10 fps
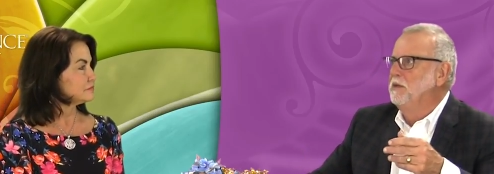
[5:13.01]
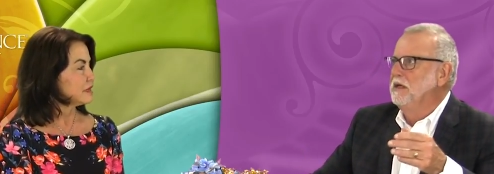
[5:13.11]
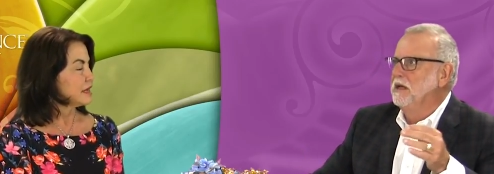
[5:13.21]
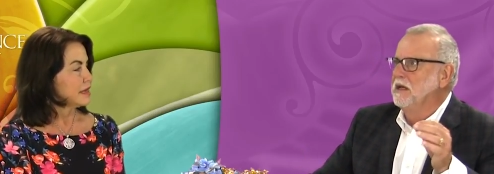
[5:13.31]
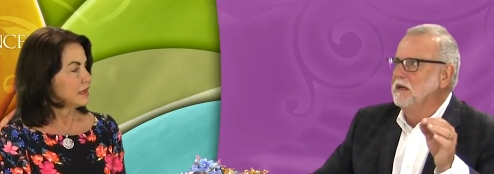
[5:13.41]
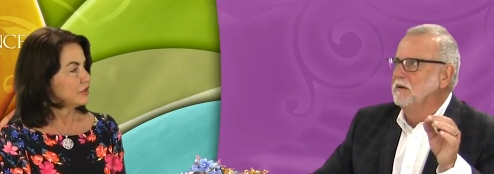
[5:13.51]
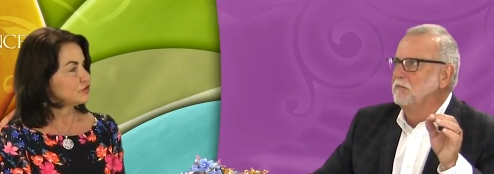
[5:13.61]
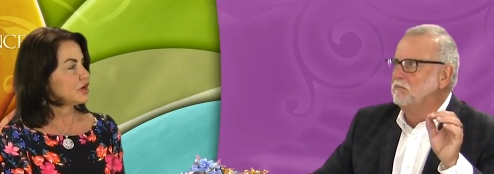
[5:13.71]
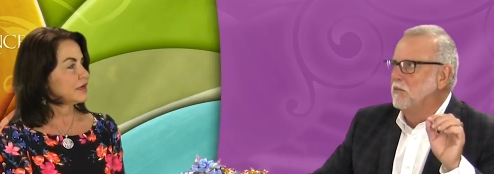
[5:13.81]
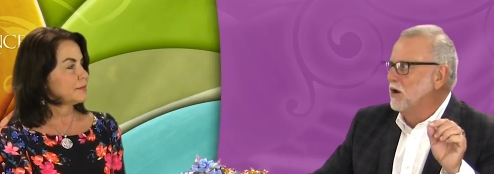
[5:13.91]
Speaker 1: being you're
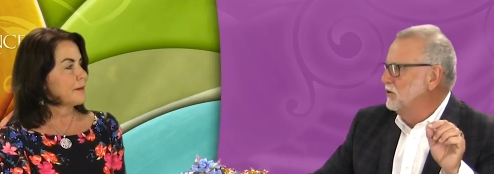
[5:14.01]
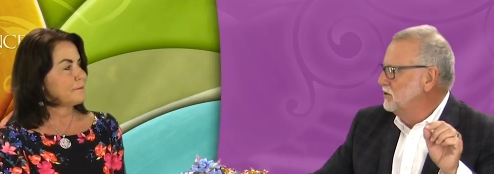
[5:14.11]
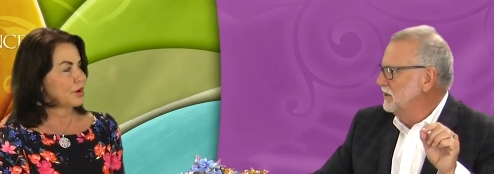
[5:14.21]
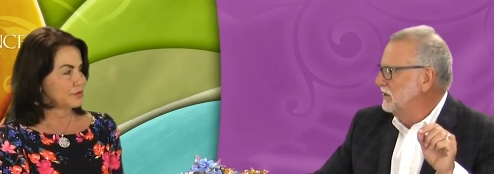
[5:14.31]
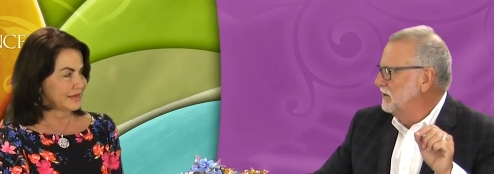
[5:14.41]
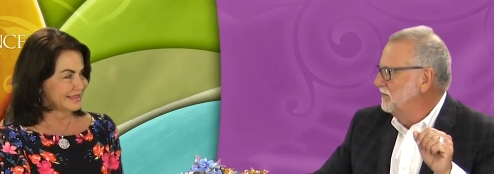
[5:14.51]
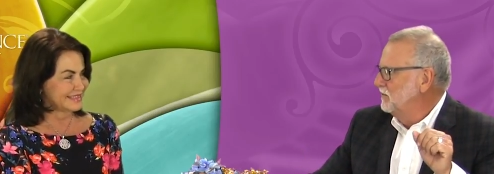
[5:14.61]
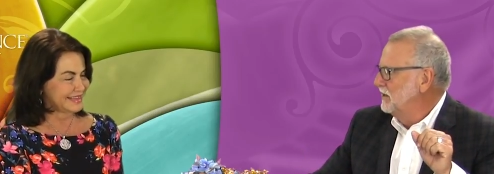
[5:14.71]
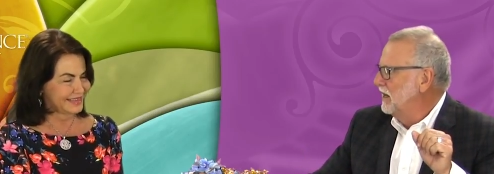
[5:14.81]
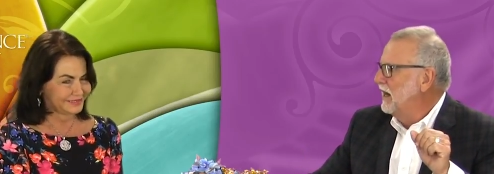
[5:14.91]
talking about bone
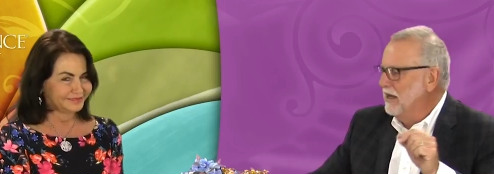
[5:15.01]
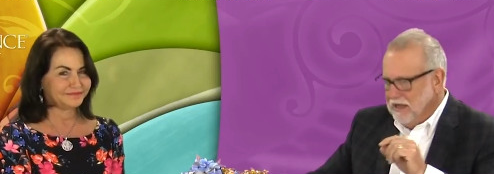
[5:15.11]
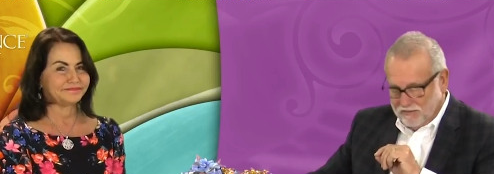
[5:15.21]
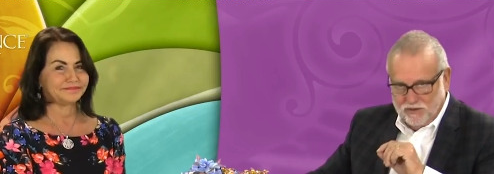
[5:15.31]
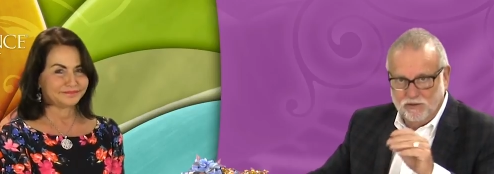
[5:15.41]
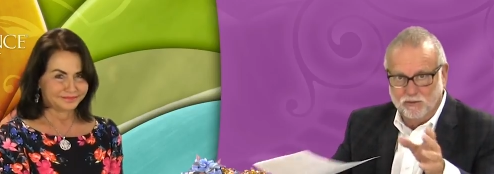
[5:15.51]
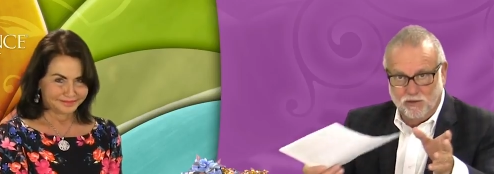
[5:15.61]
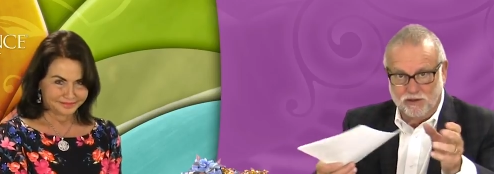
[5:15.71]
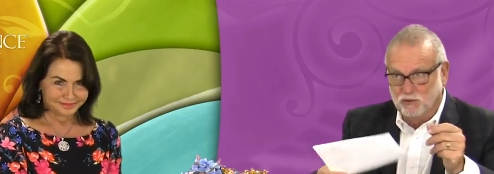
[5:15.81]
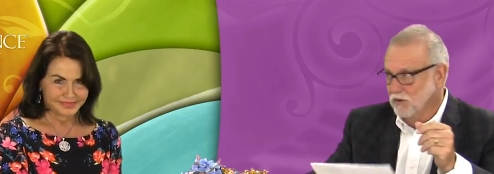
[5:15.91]
density. I am.
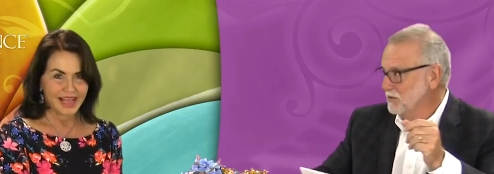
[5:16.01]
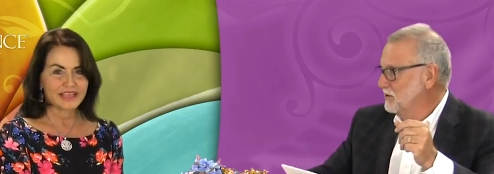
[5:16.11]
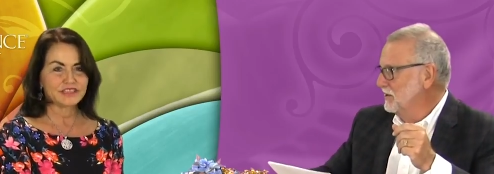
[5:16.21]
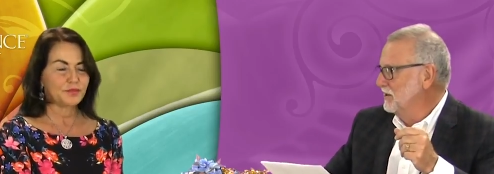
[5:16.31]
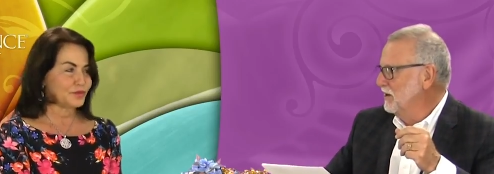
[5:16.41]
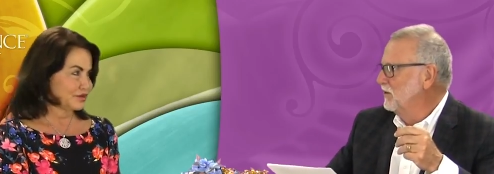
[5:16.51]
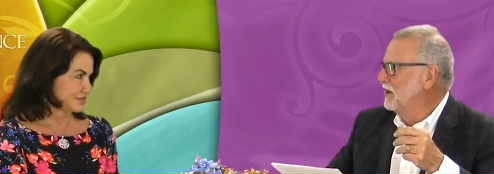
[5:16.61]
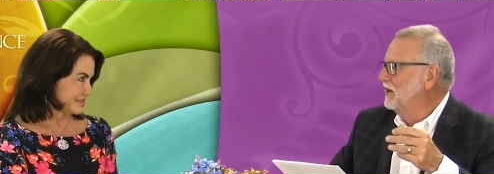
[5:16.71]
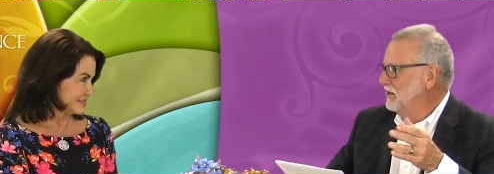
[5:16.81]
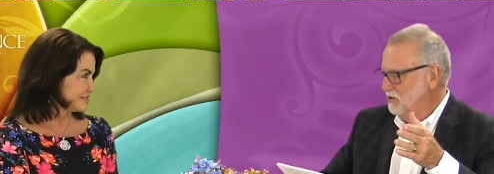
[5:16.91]
Well, that's where I was going to go.
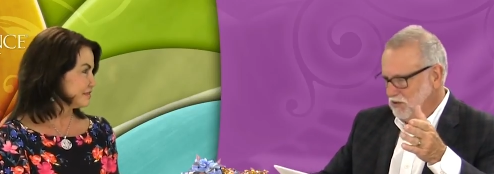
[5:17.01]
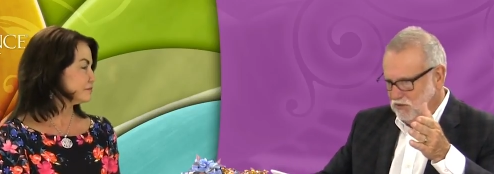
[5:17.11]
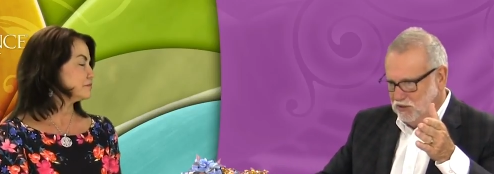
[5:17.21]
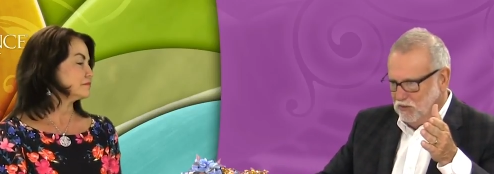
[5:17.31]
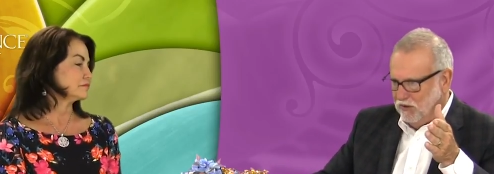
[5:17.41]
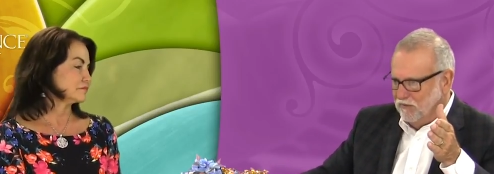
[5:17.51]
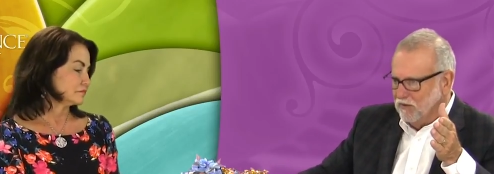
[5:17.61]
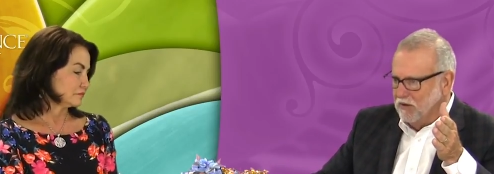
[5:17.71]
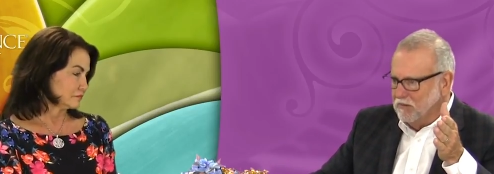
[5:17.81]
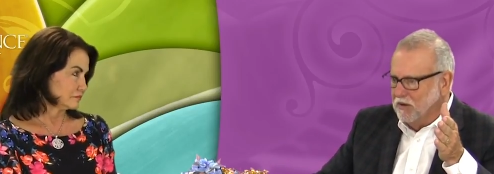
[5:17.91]
Osteoporosis. She she went
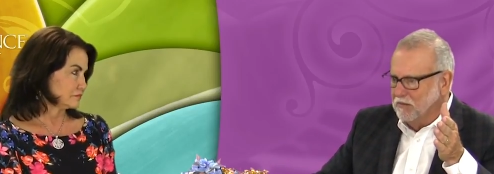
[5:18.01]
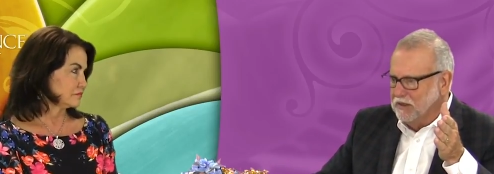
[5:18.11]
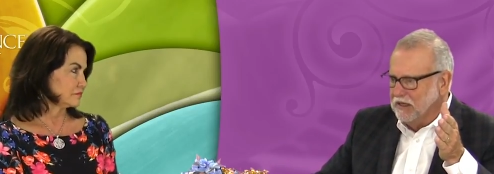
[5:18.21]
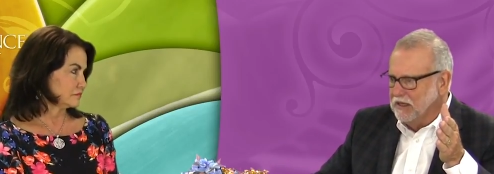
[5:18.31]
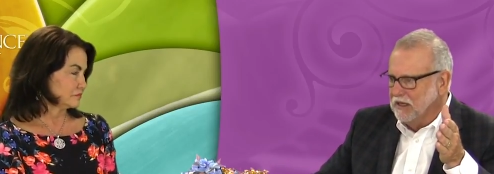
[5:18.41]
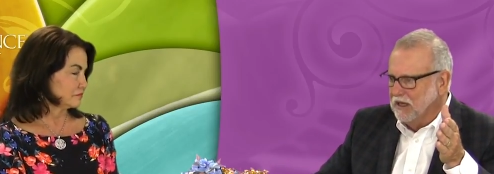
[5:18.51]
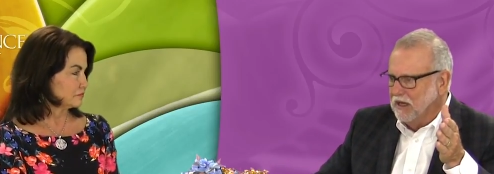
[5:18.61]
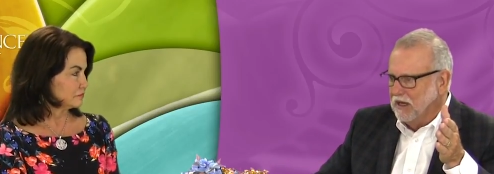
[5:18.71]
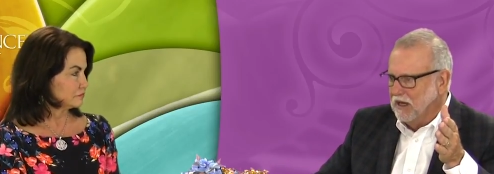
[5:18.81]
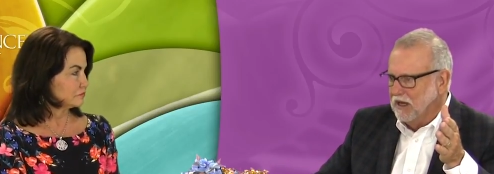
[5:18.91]
from being
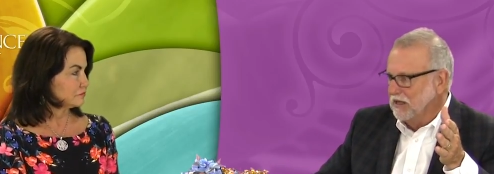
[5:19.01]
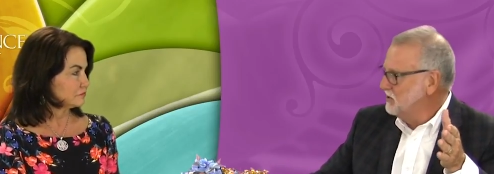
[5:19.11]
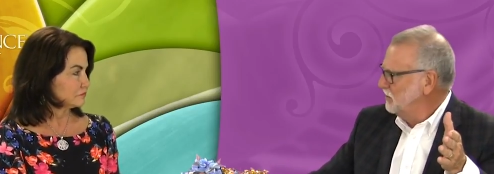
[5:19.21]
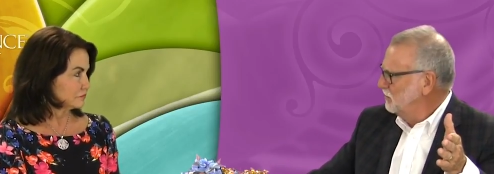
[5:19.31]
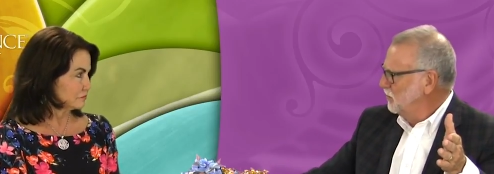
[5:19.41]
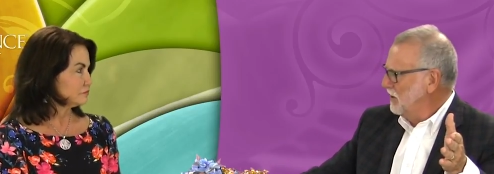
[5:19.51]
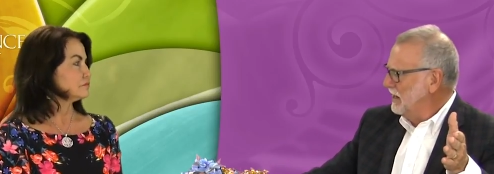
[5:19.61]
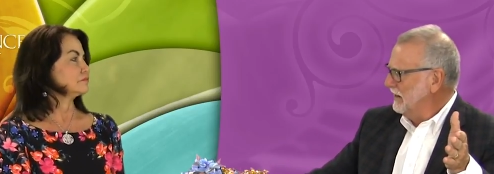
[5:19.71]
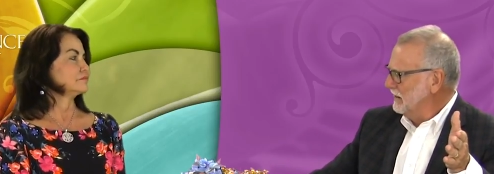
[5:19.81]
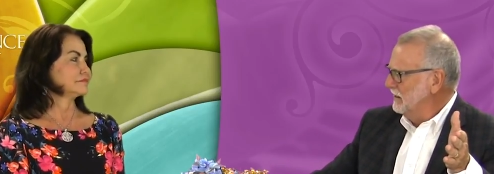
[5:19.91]

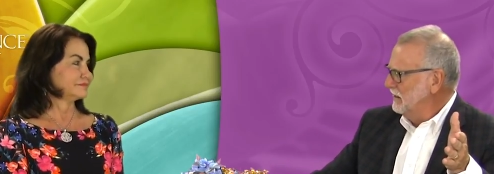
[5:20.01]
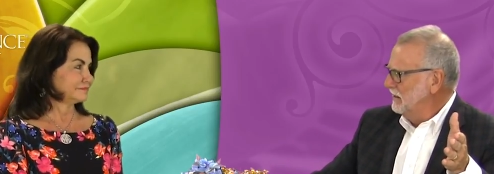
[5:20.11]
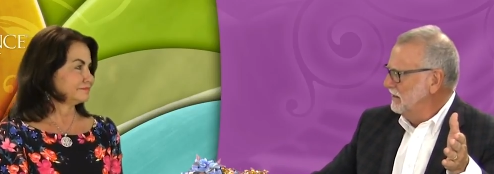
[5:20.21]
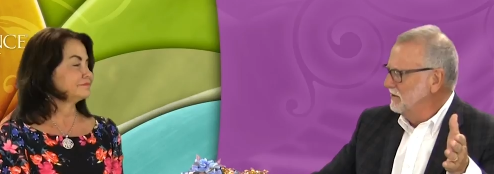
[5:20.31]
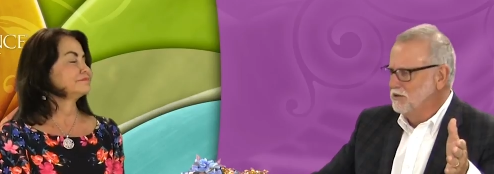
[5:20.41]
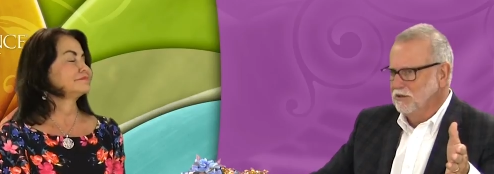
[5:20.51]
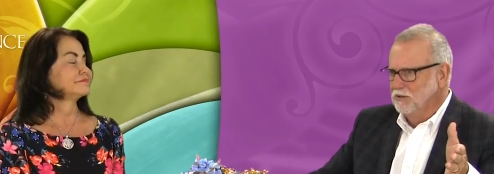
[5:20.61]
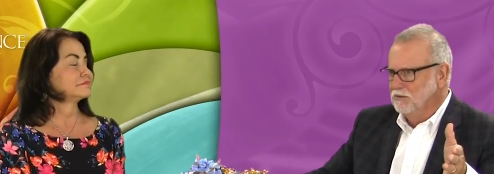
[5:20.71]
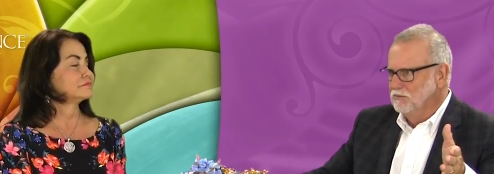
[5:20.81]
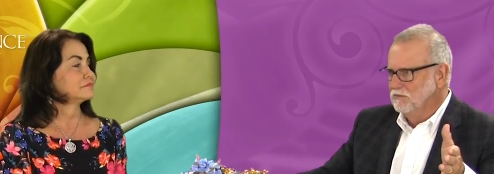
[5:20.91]
osteoporotic mm-hmm.
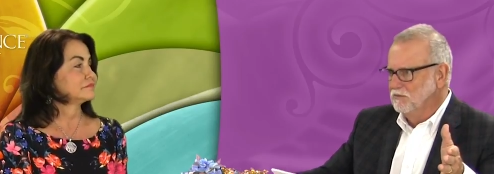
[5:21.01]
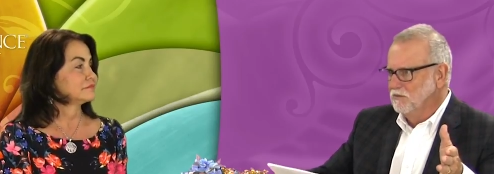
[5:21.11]
to